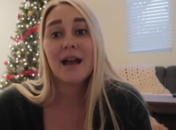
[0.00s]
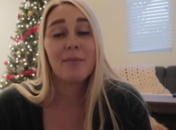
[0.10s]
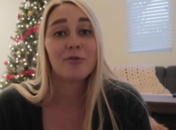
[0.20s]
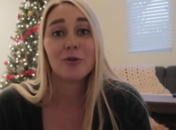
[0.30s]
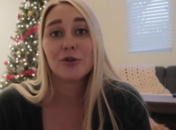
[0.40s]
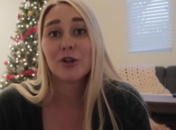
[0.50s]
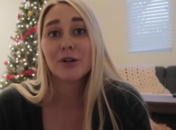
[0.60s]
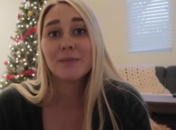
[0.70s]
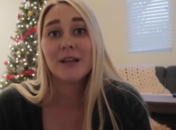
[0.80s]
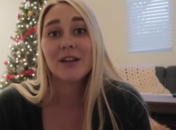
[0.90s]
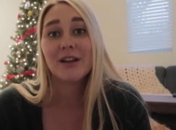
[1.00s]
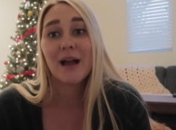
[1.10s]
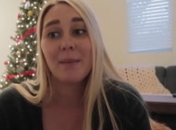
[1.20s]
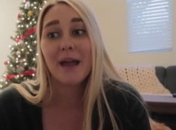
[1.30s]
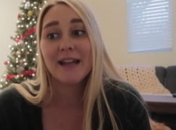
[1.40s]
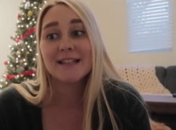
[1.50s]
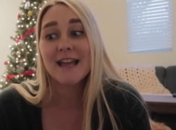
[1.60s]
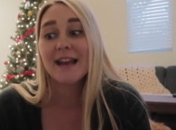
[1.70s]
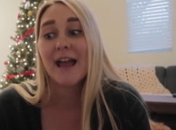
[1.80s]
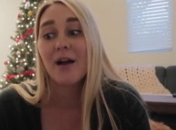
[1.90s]
I'm full term. He could come any
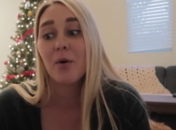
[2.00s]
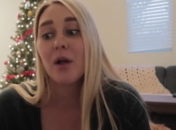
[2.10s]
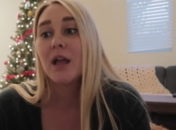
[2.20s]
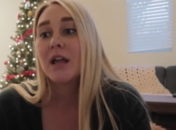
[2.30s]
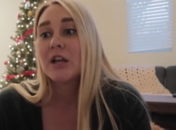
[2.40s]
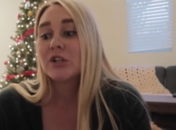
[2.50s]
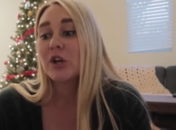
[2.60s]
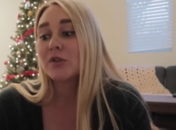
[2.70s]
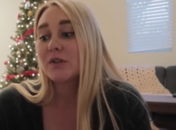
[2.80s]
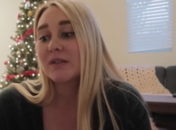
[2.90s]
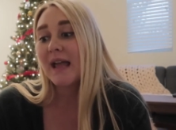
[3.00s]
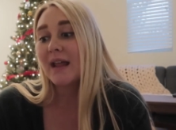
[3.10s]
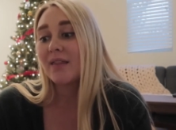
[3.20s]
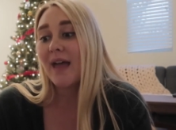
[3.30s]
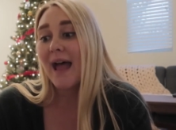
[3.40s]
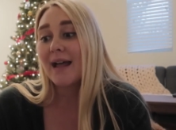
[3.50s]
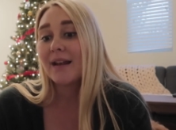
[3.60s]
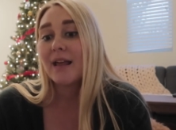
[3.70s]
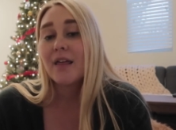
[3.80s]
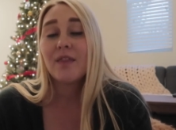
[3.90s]
day now. She also said that
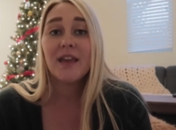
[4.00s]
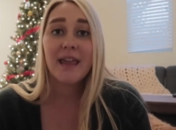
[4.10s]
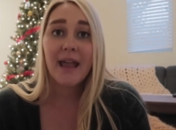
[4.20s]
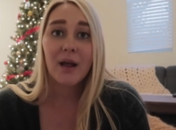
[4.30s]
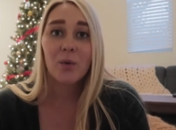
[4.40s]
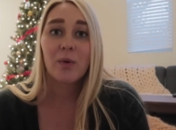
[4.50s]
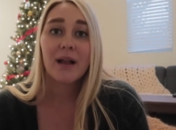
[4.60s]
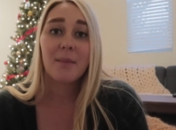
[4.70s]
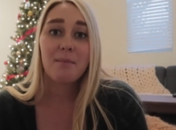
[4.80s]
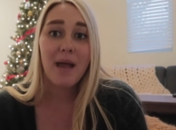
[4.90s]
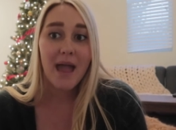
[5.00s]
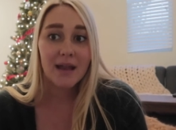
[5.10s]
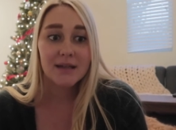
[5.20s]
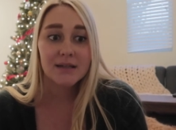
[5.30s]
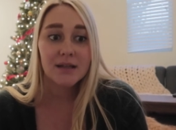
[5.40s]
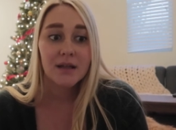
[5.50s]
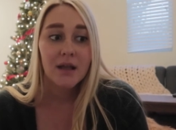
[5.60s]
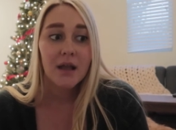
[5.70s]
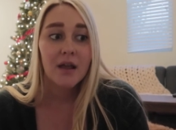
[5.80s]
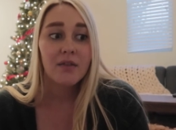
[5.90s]
they can't recommend
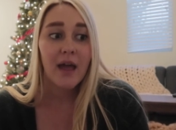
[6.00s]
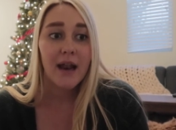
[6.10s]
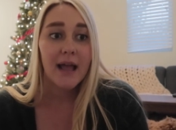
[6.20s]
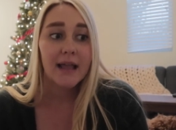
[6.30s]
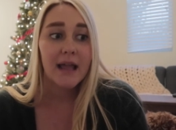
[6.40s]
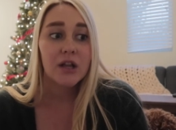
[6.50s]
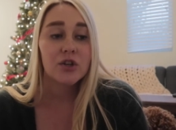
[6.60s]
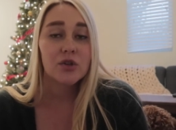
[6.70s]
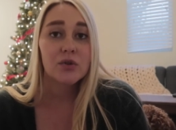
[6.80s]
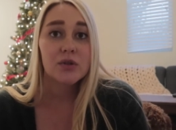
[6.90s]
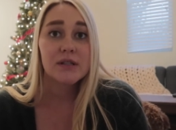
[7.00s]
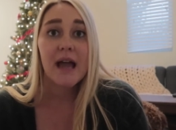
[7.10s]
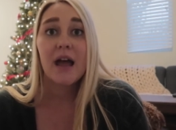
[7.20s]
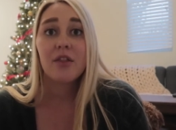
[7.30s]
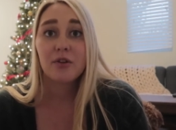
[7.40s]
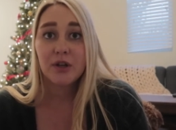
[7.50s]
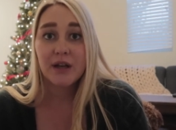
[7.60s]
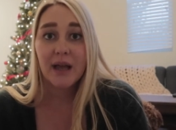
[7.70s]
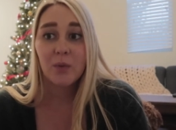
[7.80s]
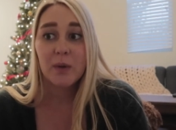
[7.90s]
that I get induced at
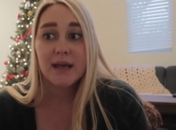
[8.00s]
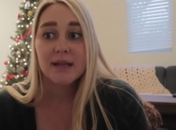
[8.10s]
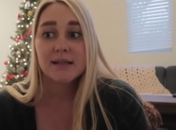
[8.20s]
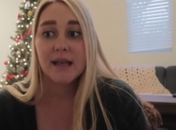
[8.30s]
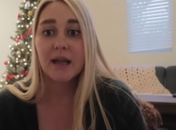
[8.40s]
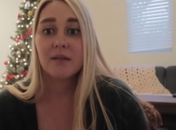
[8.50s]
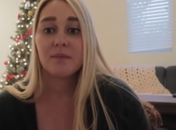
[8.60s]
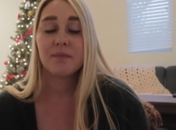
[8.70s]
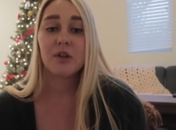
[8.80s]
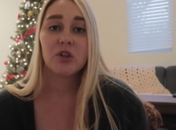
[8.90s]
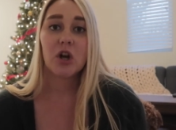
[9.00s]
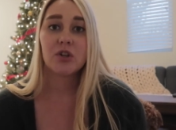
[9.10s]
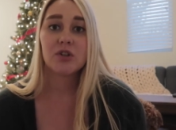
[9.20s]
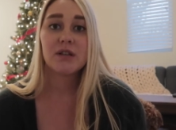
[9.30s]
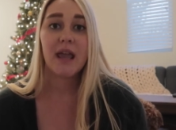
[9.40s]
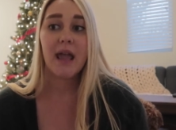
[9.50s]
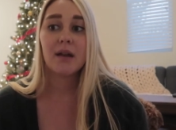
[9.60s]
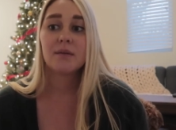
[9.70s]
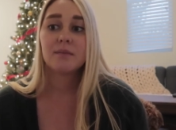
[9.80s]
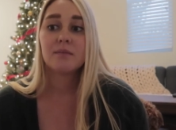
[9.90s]
39 weeks. Like, their doctors can't